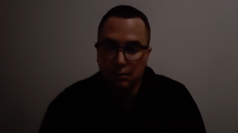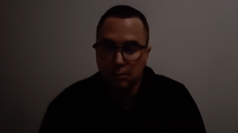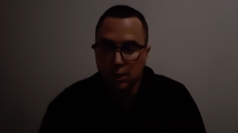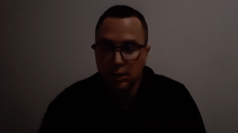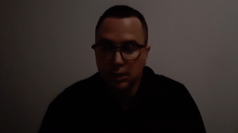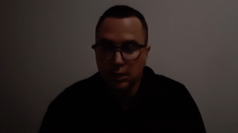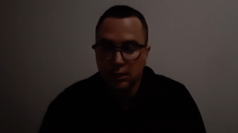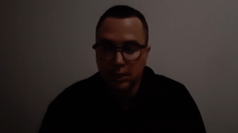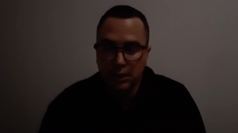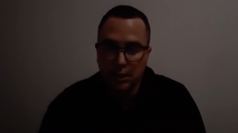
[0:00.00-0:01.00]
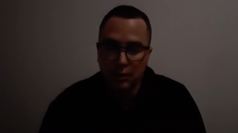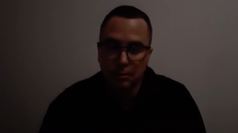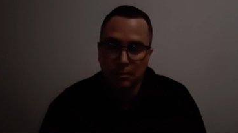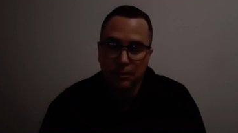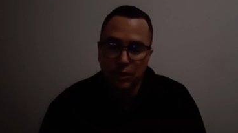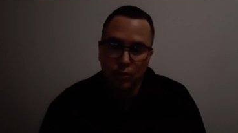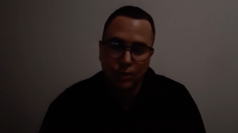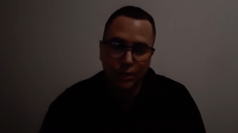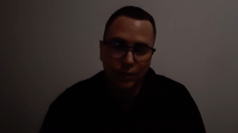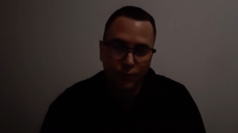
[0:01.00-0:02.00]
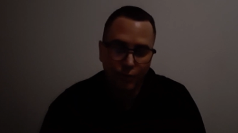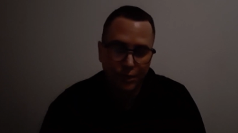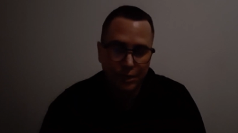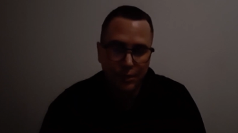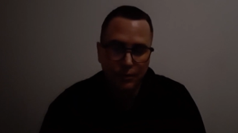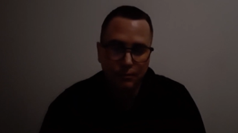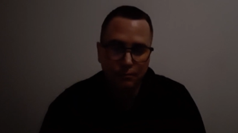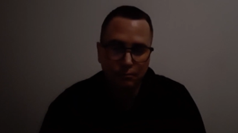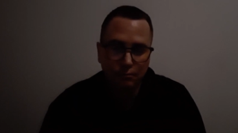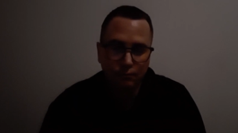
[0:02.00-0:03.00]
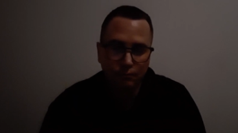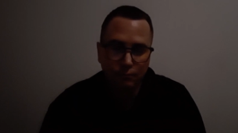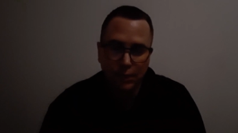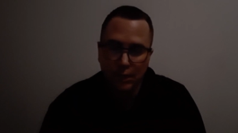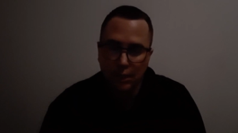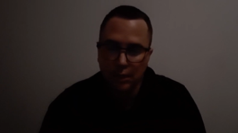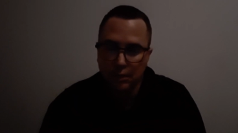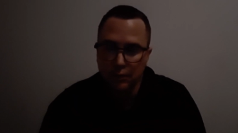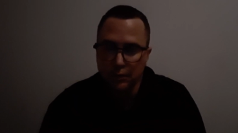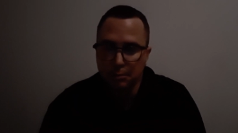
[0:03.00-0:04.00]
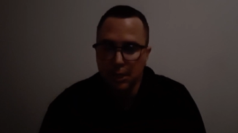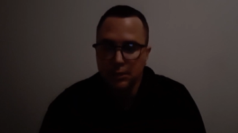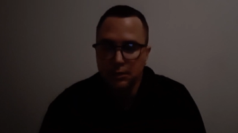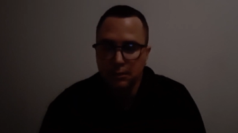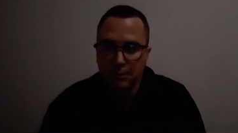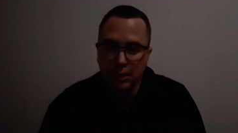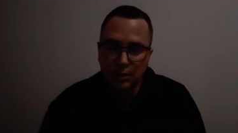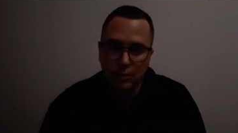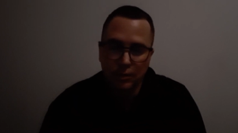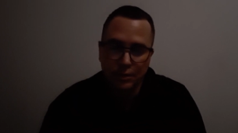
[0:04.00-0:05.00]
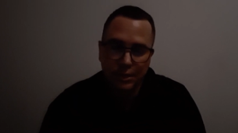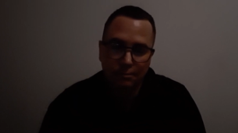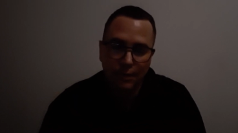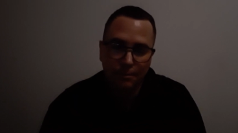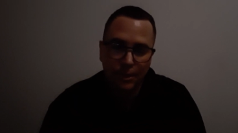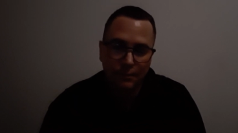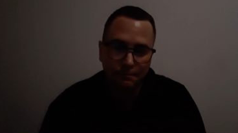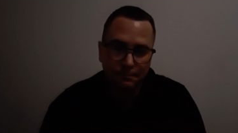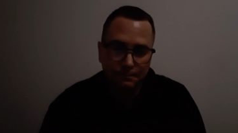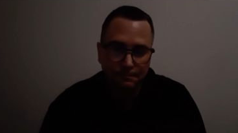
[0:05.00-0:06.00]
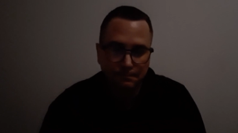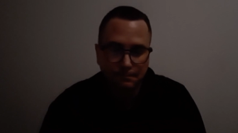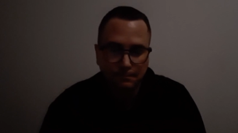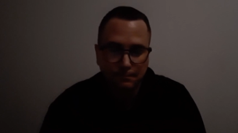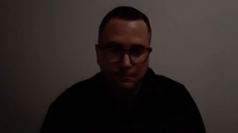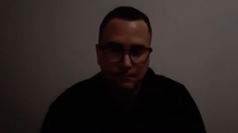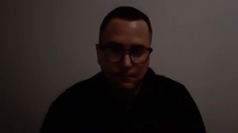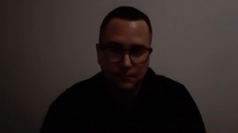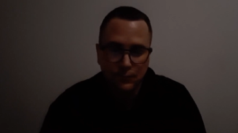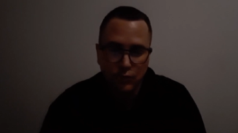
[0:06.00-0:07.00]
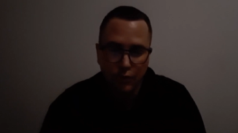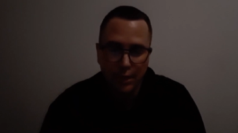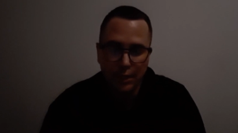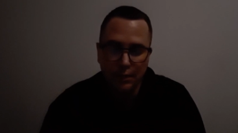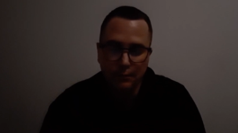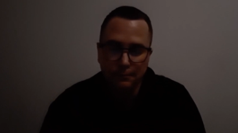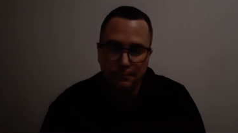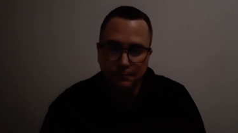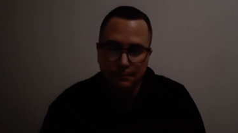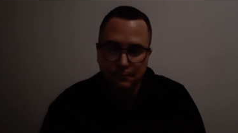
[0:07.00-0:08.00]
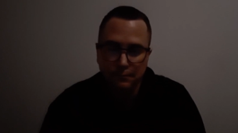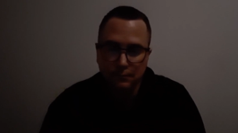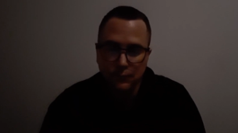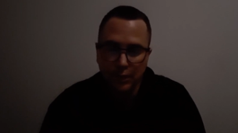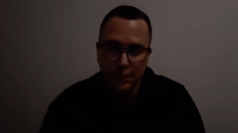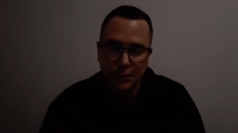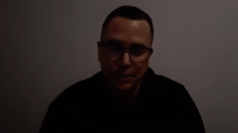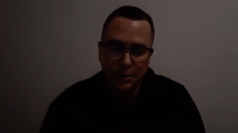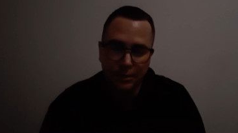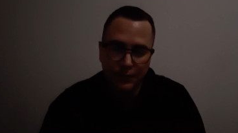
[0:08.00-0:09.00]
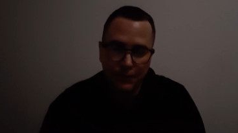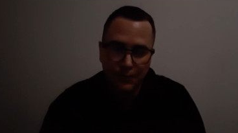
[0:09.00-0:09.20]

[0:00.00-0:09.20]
plug in, get help, coaching, reach out to a sponsor, mentor, or team member, training, training sessions.